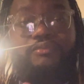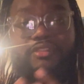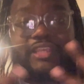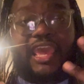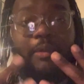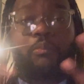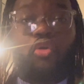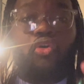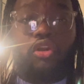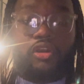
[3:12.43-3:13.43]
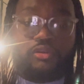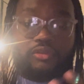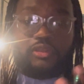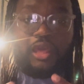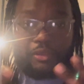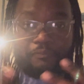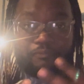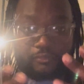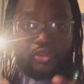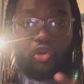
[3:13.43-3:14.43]
saying more, like
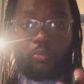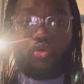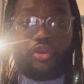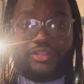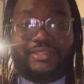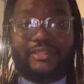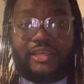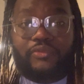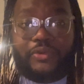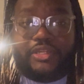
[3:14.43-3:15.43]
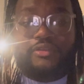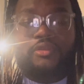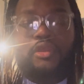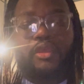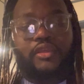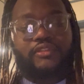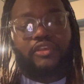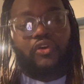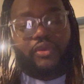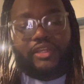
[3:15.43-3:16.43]
go more into depth with it.
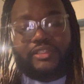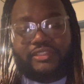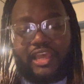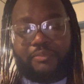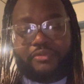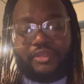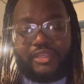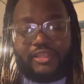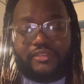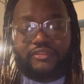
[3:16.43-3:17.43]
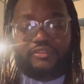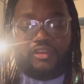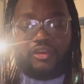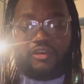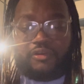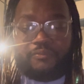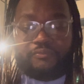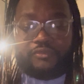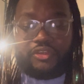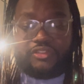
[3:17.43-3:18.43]
So an example is
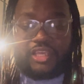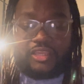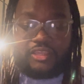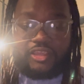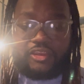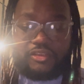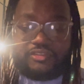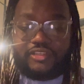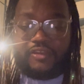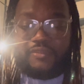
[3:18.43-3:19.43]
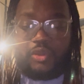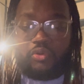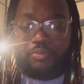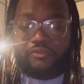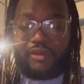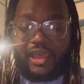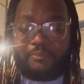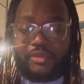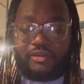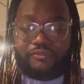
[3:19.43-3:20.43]
you're taking care of yourself that will
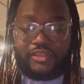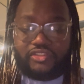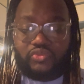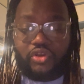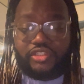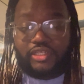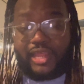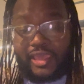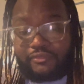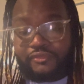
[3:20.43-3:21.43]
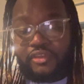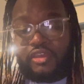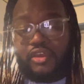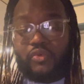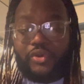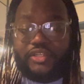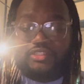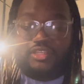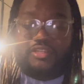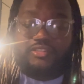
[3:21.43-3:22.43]
provide benefits towards your life,
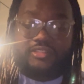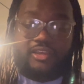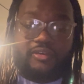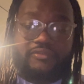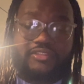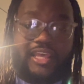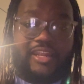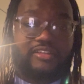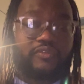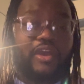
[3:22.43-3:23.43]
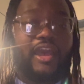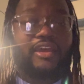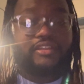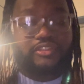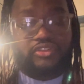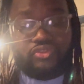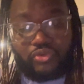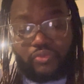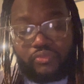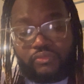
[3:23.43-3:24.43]
which can self-satisfy
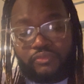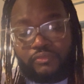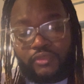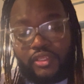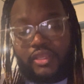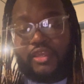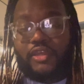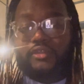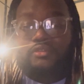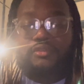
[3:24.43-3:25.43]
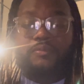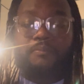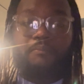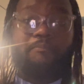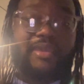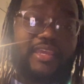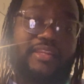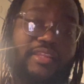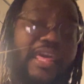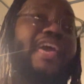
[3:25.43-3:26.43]
you.
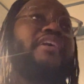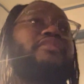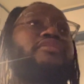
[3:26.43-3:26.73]
Meaning that